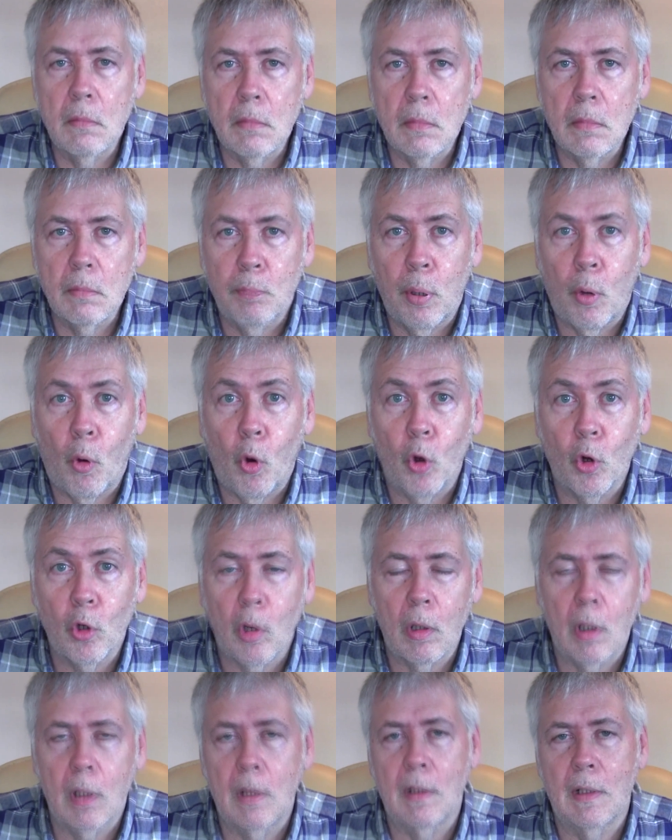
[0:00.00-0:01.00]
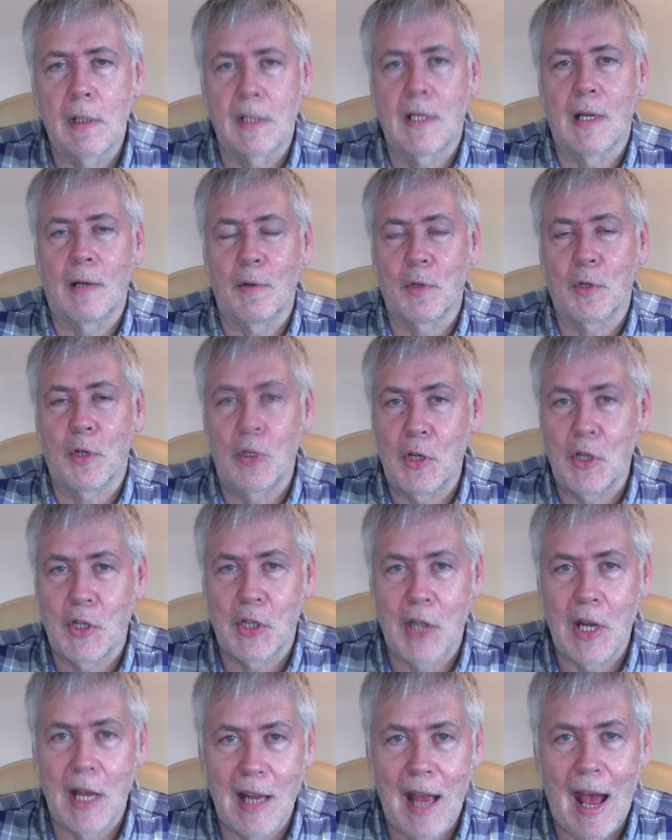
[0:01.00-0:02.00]
portal. I was going to
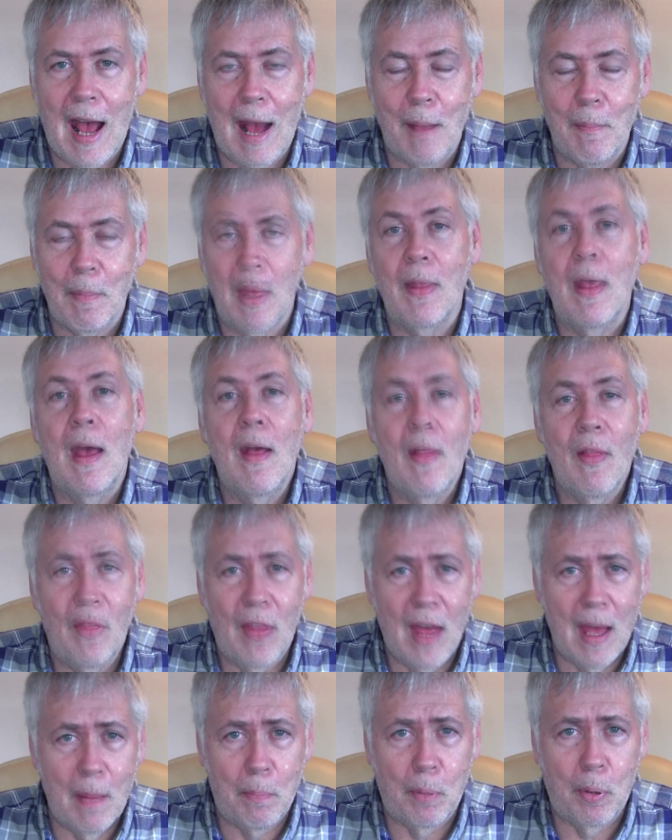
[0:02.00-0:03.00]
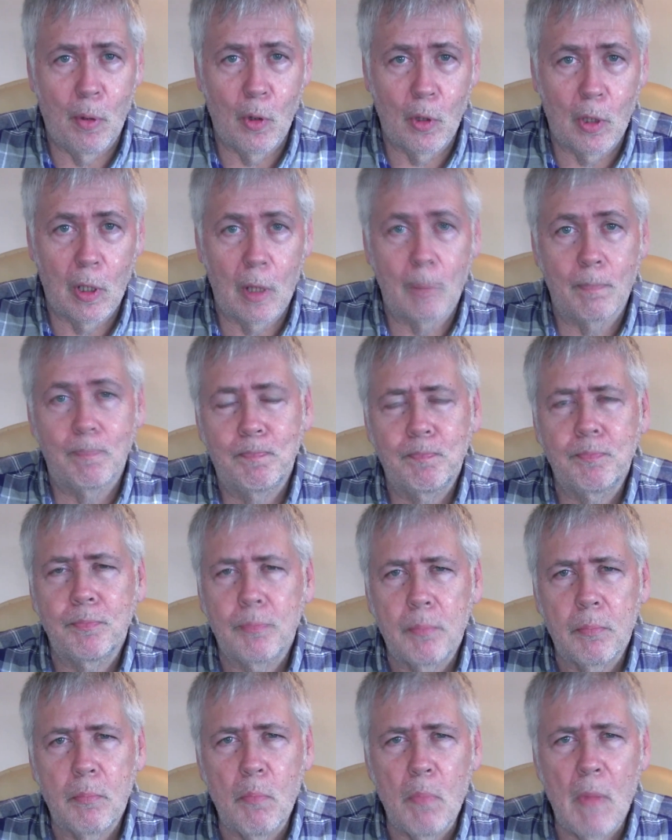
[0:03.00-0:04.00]
say app then, their portal.
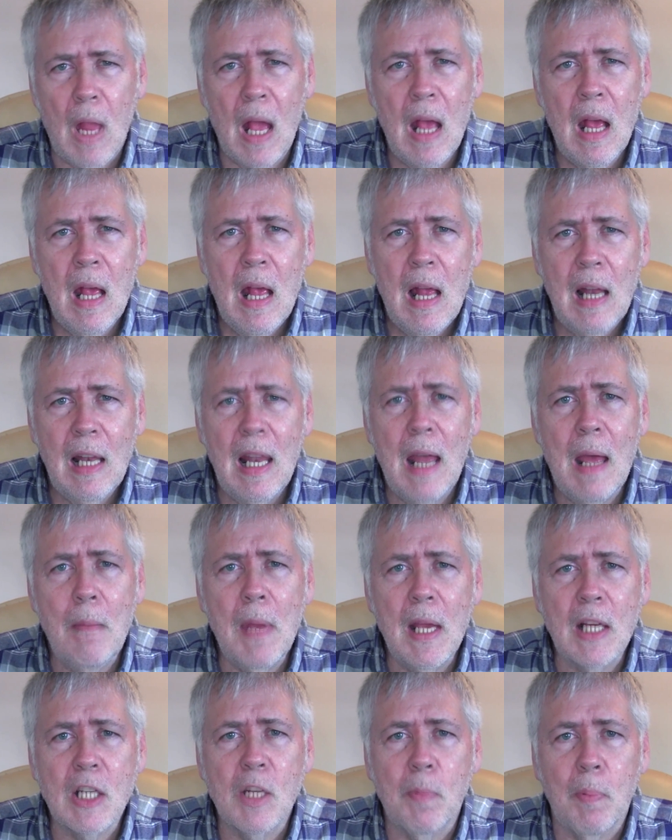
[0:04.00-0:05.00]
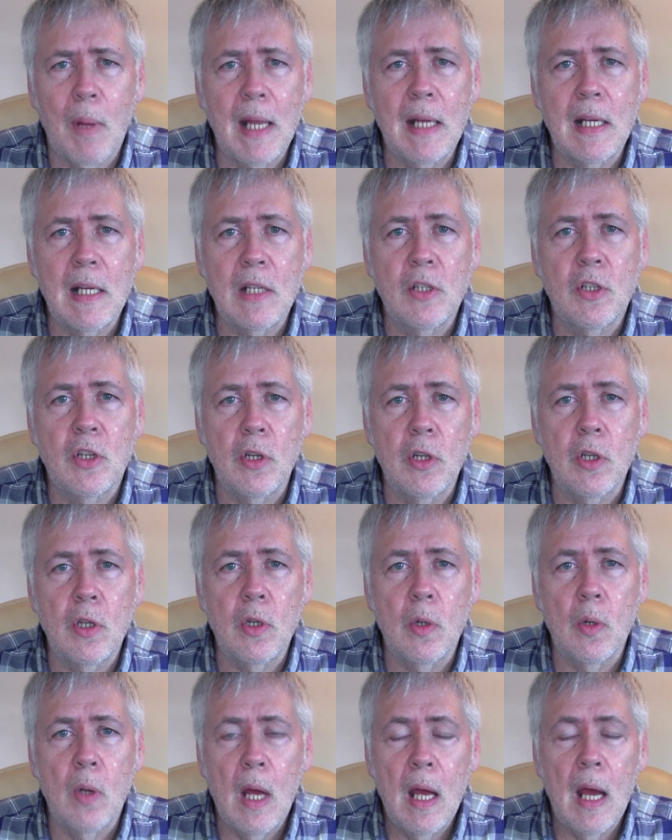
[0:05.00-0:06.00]
Let me explain it to
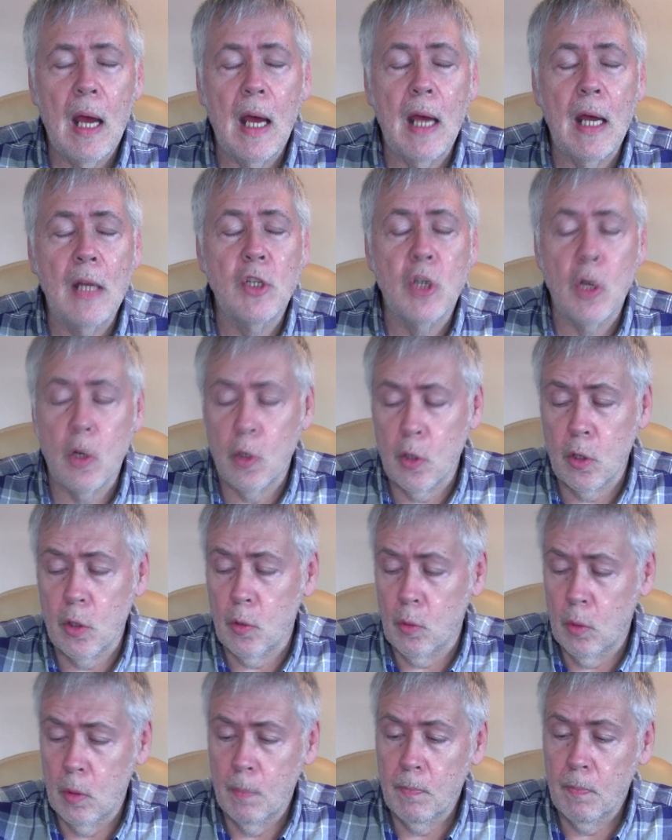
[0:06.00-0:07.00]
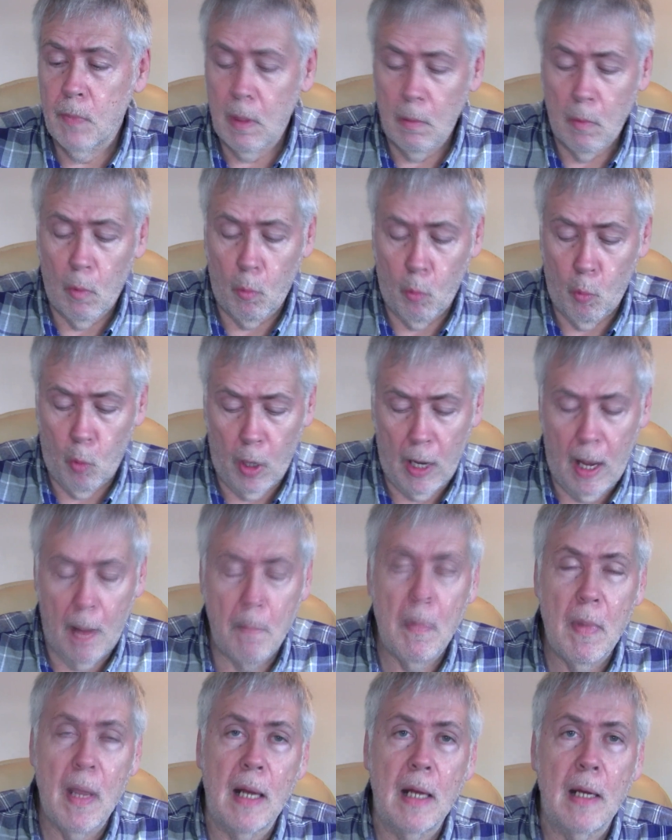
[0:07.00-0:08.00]
you and show you what I
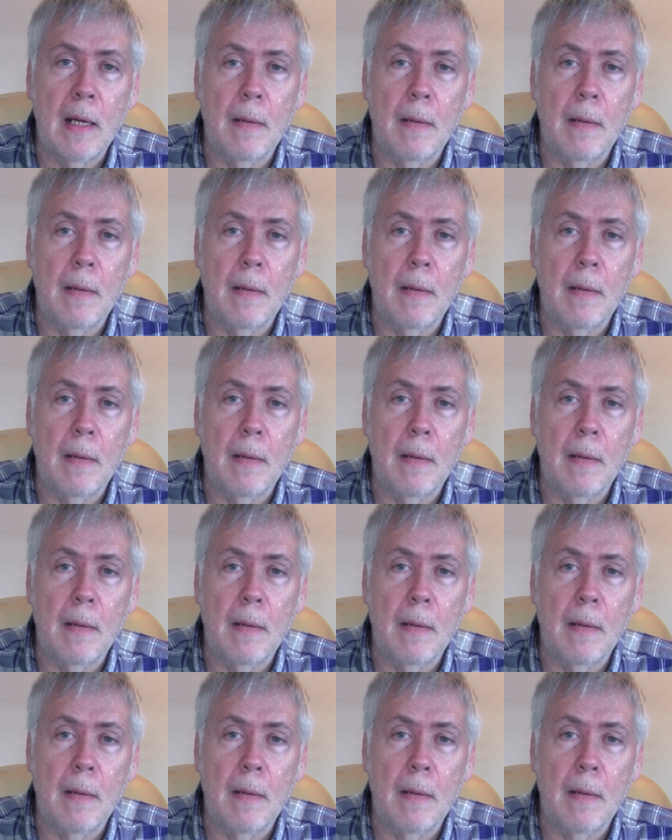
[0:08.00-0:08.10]
mean.